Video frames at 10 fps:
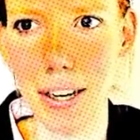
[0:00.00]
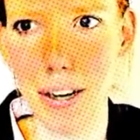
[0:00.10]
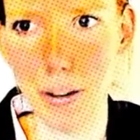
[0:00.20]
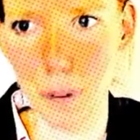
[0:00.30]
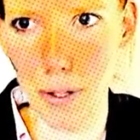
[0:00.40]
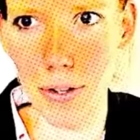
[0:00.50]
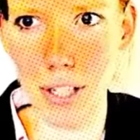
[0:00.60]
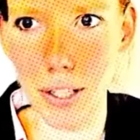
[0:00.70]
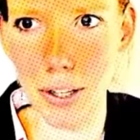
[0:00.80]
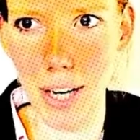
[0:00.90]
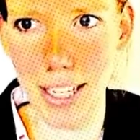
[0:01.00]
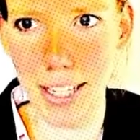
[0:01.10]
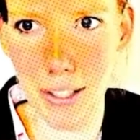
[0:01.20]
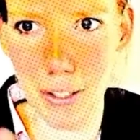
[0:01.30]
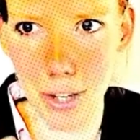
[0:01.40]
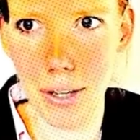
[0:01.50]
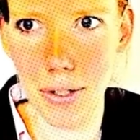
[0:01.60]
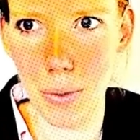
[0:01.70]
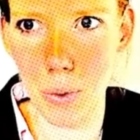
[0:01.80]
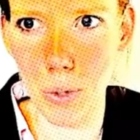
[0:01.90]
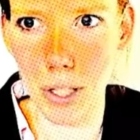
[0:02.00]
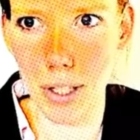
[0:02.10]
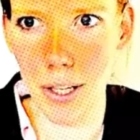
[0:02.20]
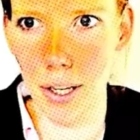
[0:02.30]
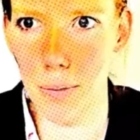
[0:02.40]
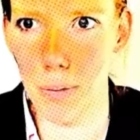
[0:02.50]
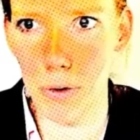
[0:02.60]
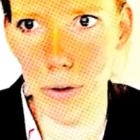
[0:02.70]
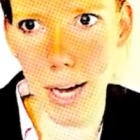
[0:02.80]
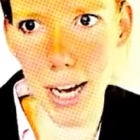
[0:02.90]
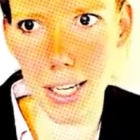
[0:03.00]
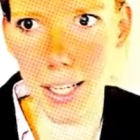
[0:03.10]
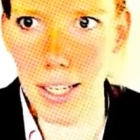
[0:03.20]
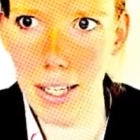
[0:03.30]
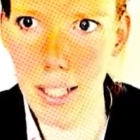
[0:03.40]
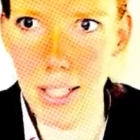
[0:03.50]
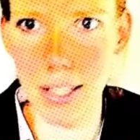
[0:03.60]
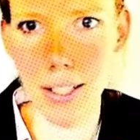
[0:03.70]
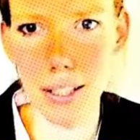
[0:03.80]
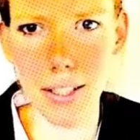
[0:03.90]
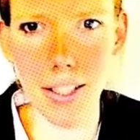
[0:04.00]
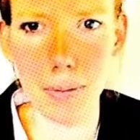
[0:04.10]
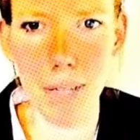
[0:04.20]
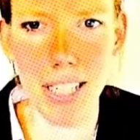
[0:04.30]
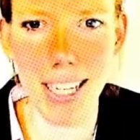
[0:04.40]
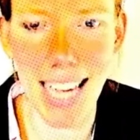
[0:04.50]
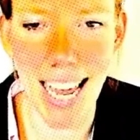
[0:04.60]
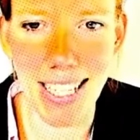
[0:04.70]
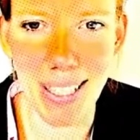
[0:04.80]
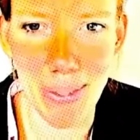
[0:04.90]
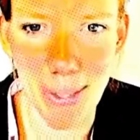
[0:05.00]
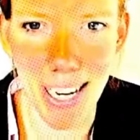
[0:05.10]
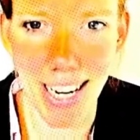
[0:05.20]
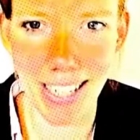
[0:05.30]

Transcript: avoid crossing your legs, drink loads of water, move your back, just basically dance the whole day.